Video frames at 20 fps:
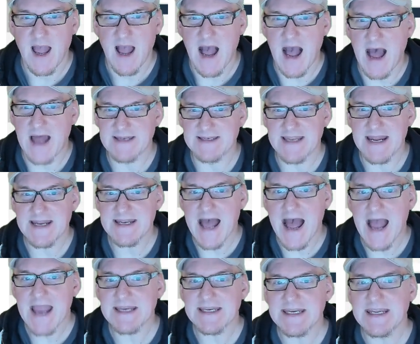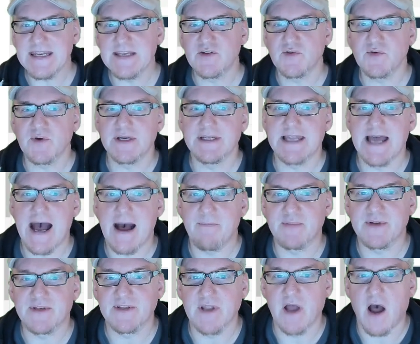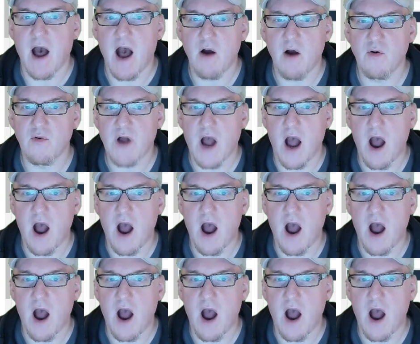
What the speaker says: And then I need to adapt now